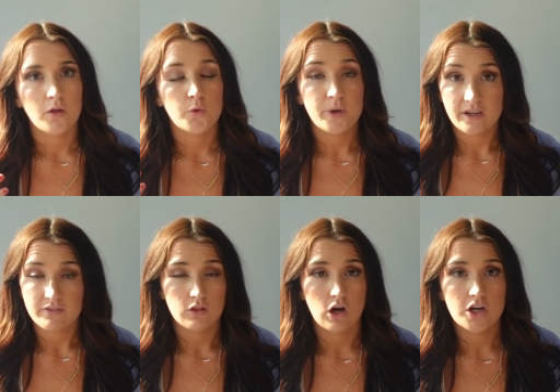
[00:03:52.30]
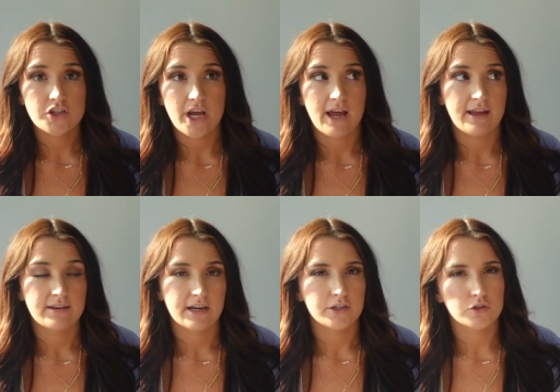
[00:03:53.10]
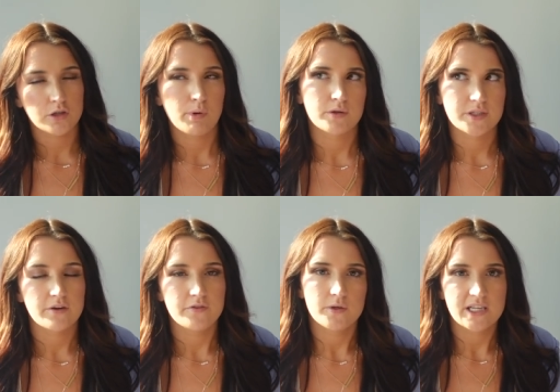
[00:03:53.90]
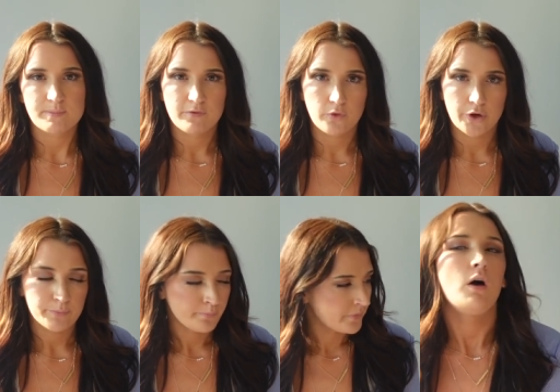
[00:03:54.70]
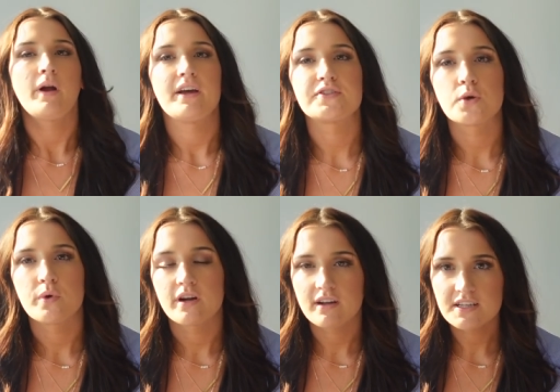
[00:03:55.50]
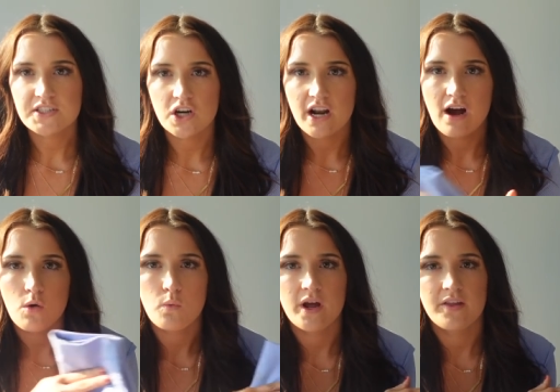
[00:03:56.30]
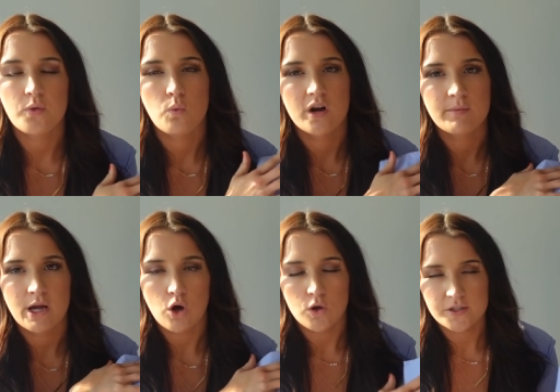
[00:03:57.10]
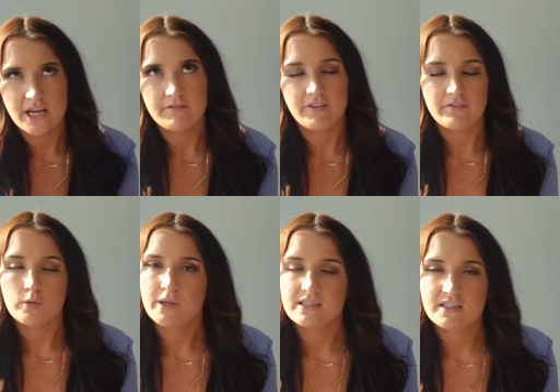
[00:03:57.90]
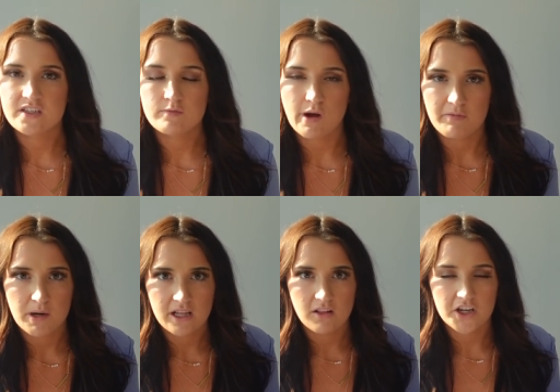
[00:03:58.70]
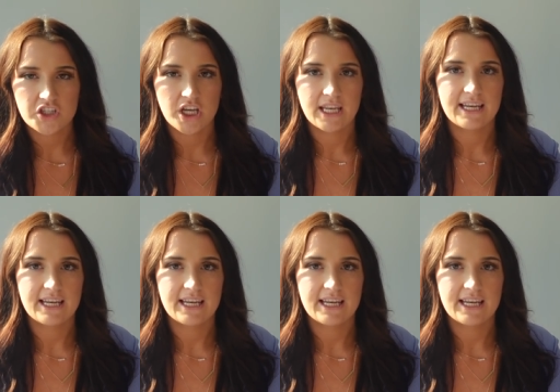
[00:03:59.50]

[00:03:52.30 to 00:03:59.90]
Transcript: the week of the launch, and I usually post it a few days before. Okay, so we are gonna start out with one of my all-time favorite pieces from Buffbunny Collection.